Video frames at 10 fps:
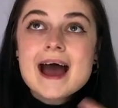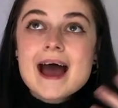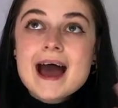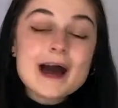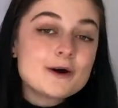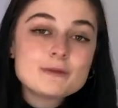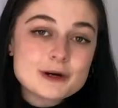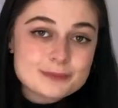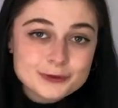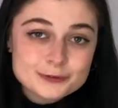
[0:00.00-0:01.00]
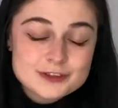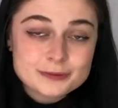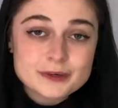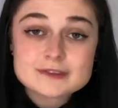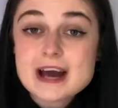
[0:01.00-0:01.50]
how well built it
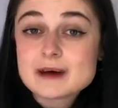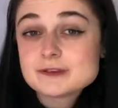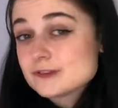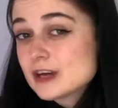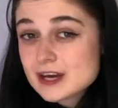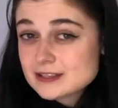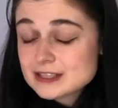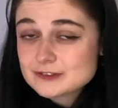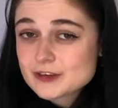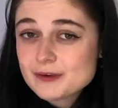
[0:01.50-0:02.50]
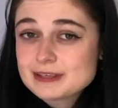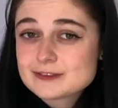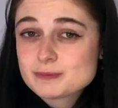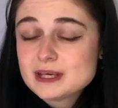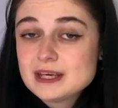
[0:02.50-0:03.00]
was, how sturdy it's going to
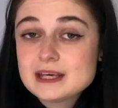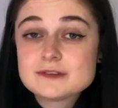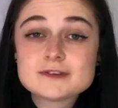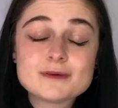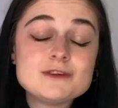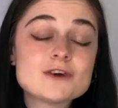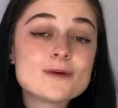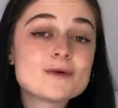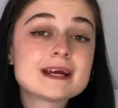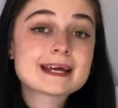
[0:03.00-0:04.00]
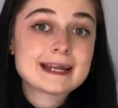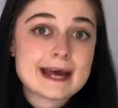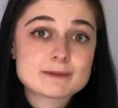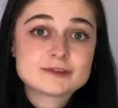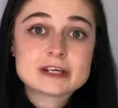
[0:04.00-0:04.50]
be, so we don't want it
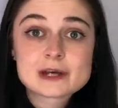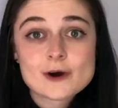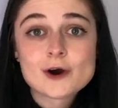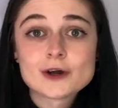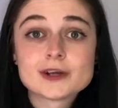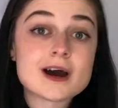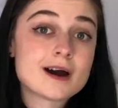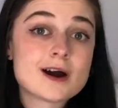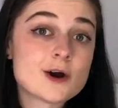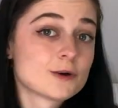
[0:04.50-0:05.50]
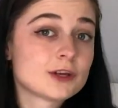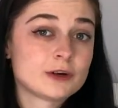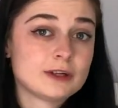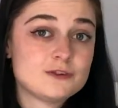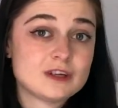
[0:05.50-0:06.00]
collapsing on our
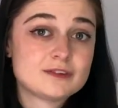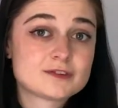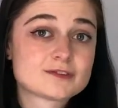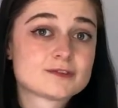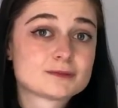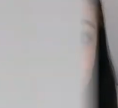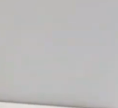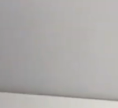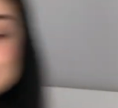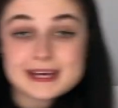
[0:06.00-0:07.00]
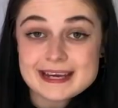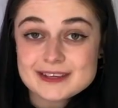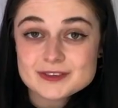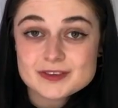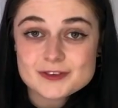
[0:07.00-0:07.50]
archaeologists. Once we get
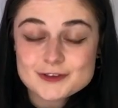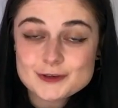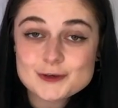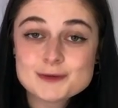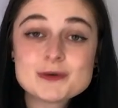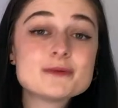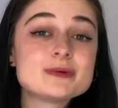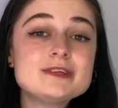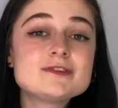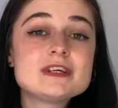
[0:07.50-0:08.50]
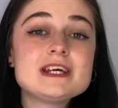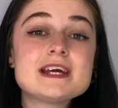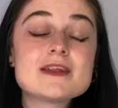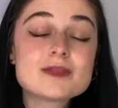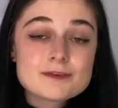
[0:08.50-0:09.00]
into the tomb, we see
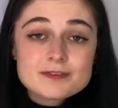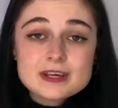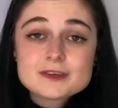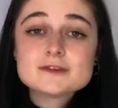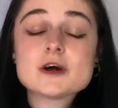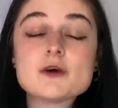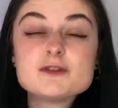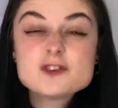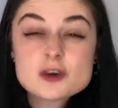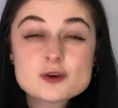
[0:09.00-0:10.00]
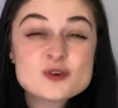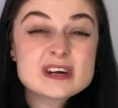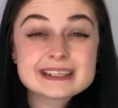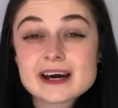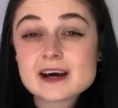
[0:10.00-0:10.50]
the figures of two
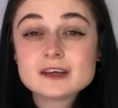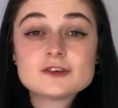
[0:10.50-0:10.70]
large